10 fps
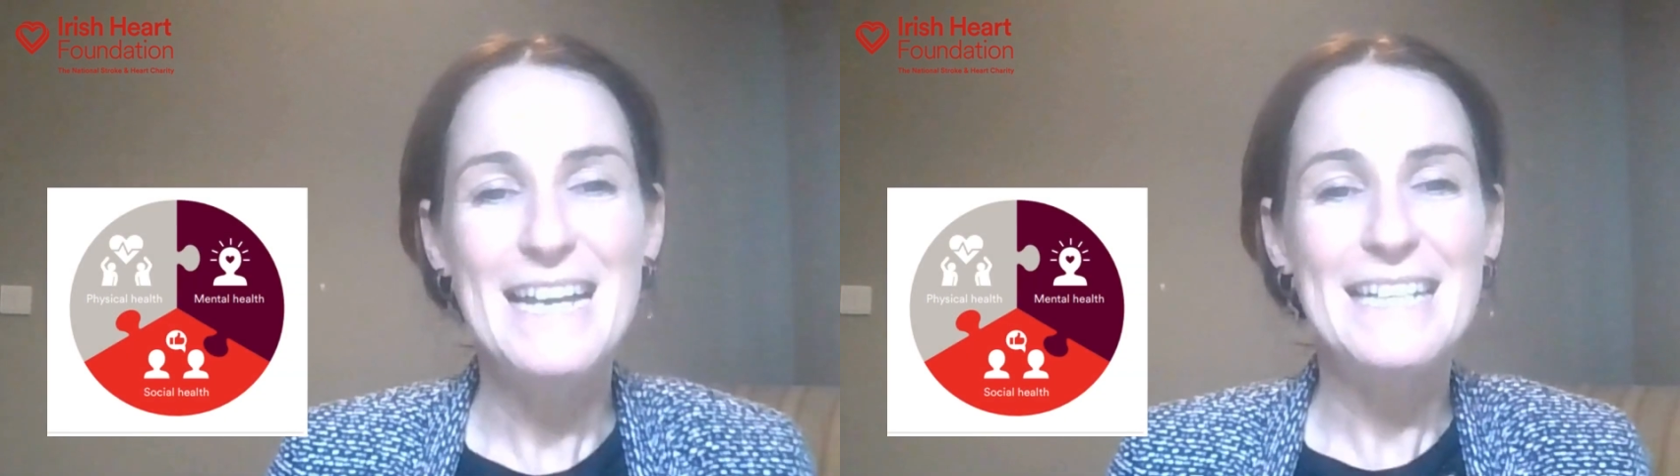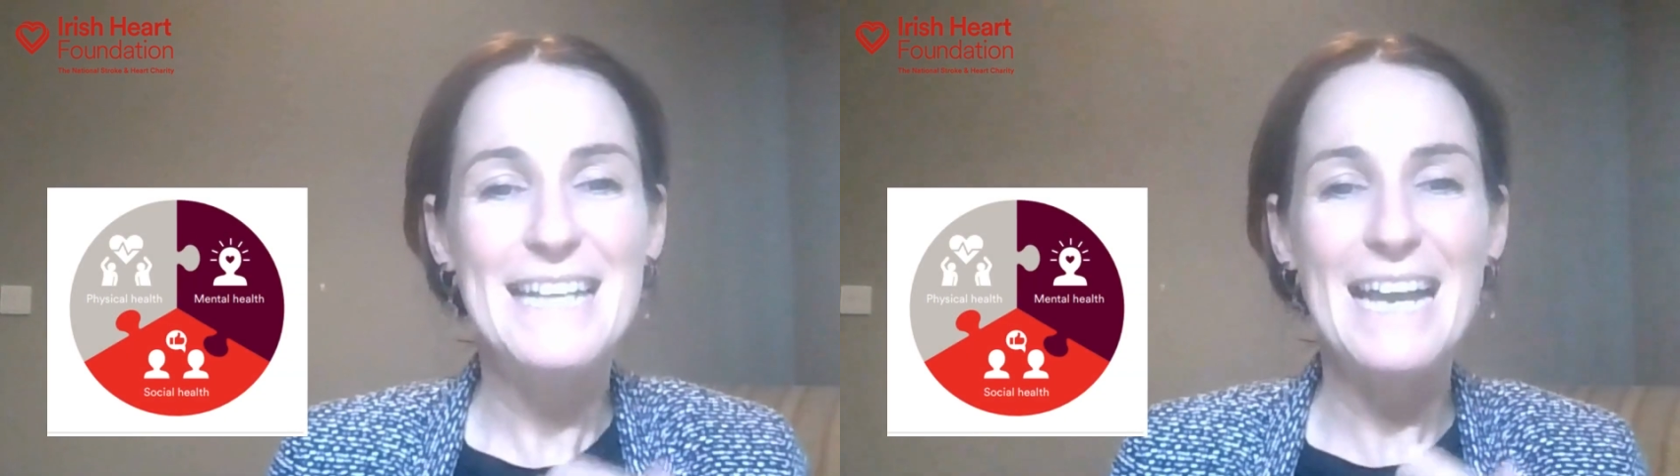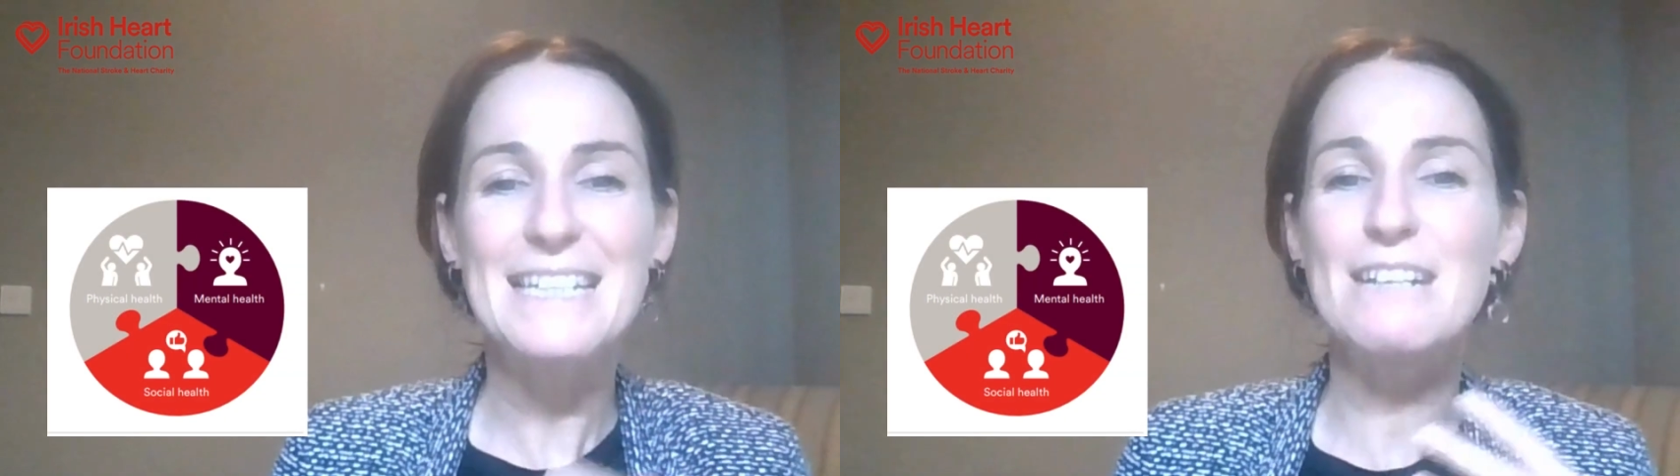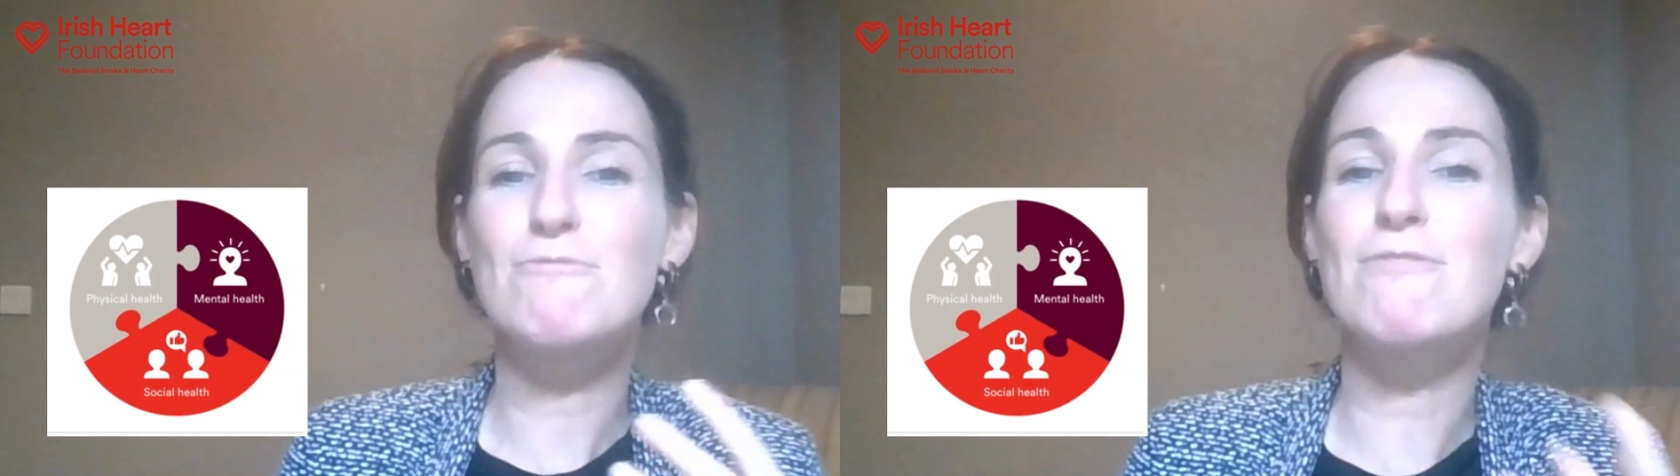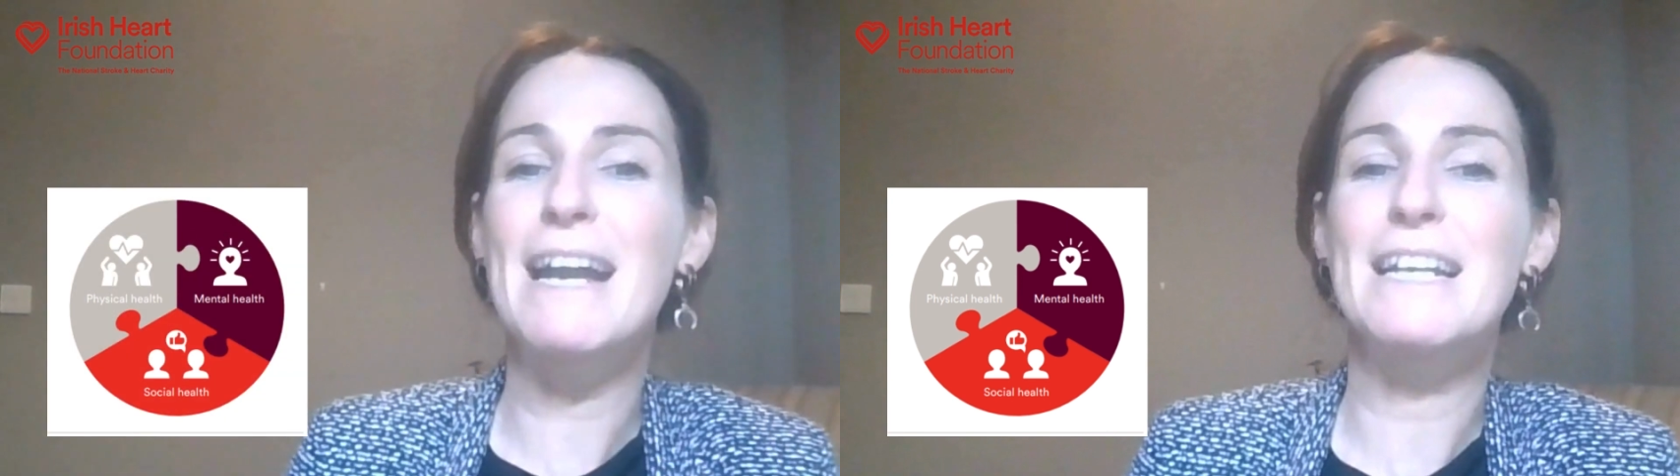Getting
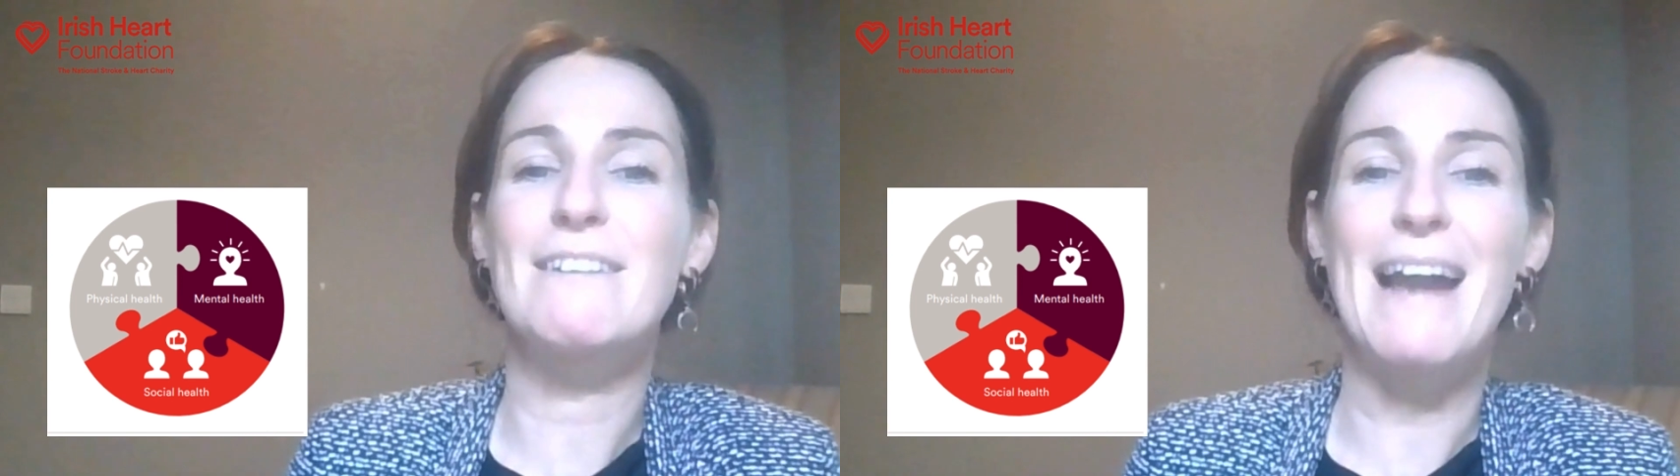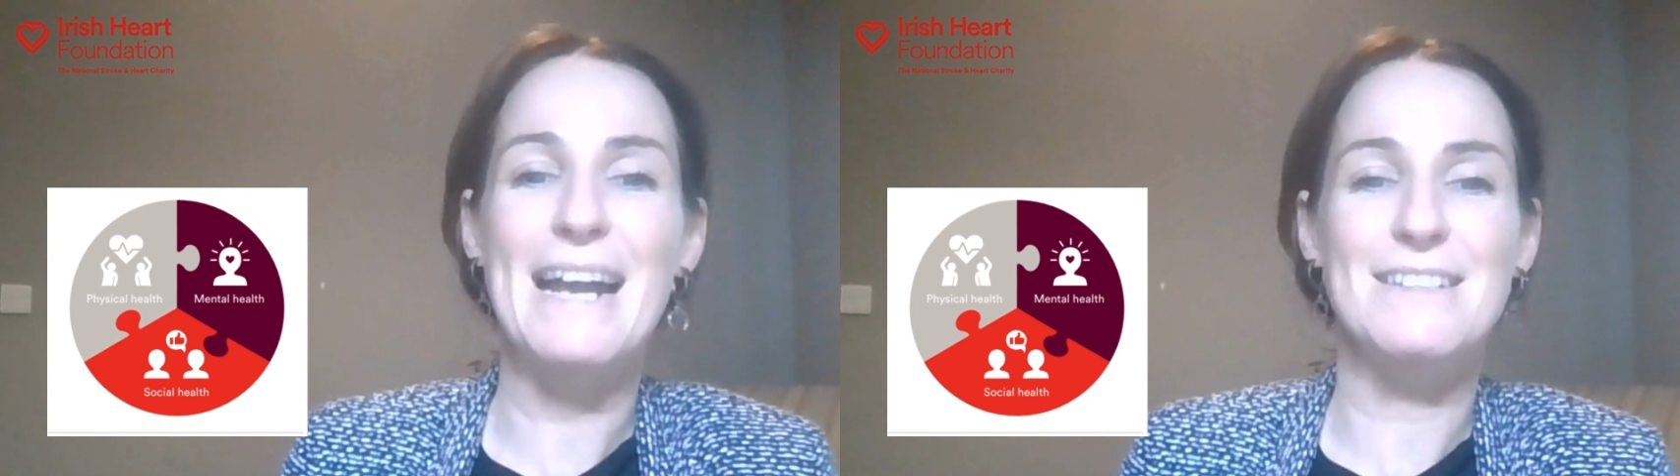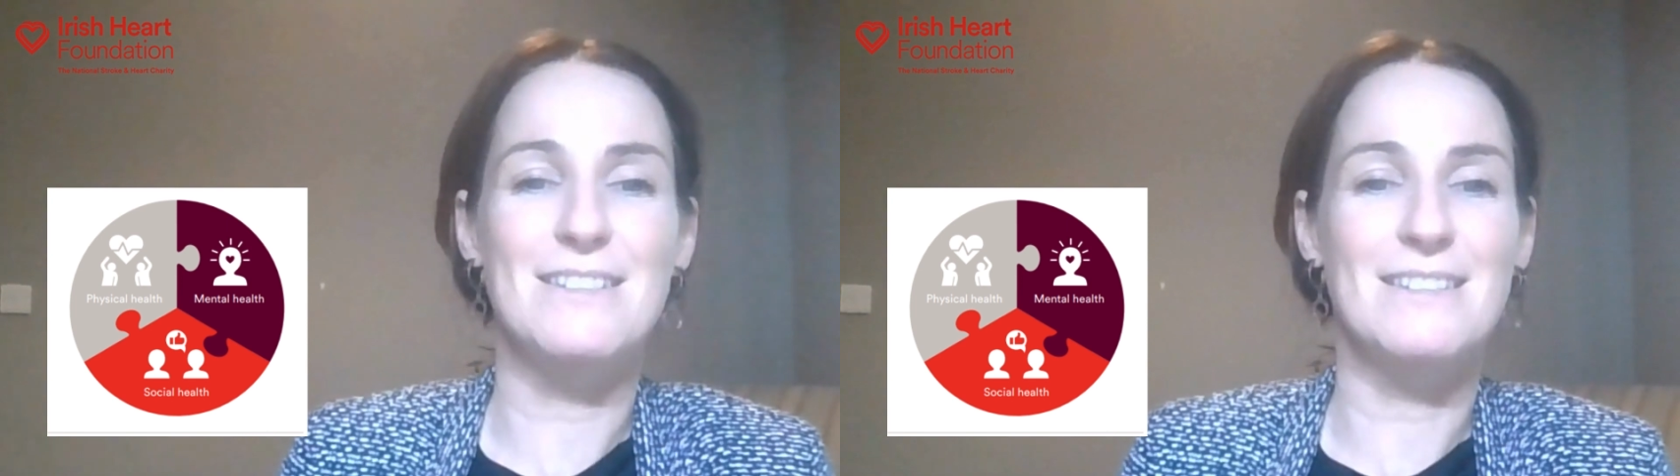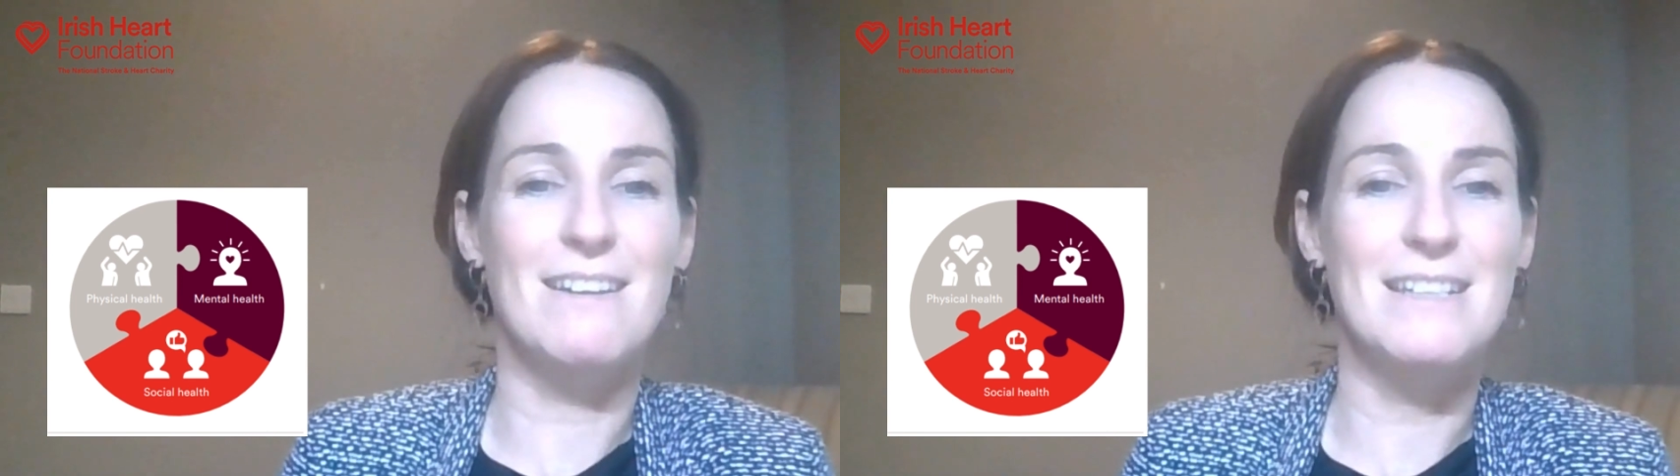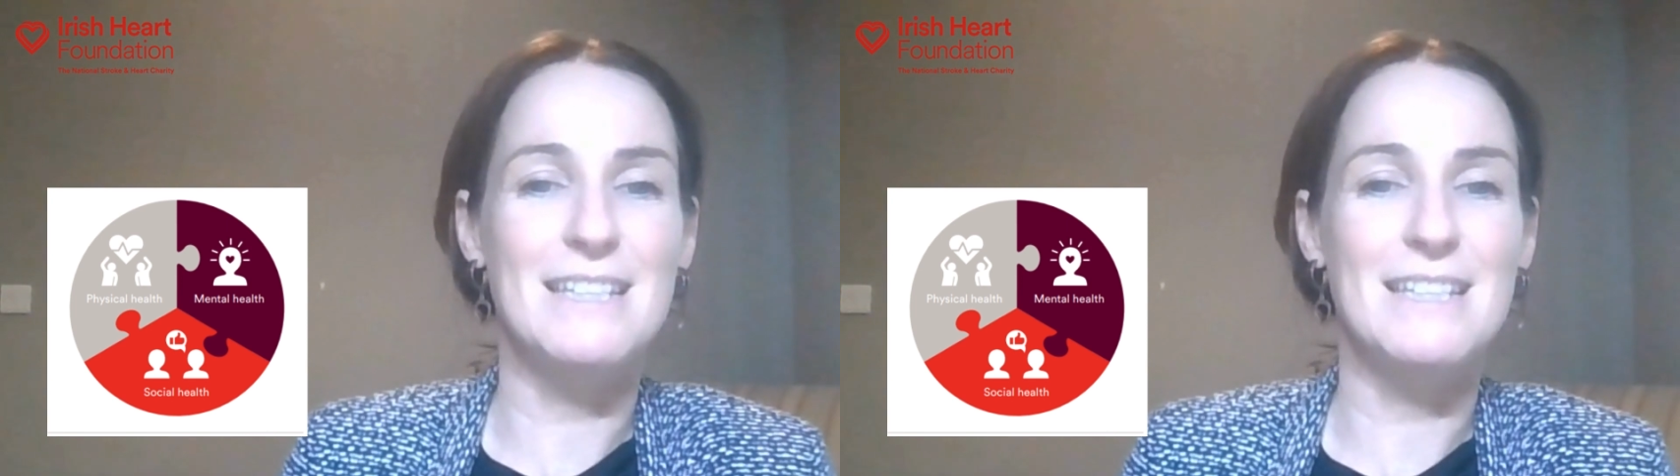regular exercise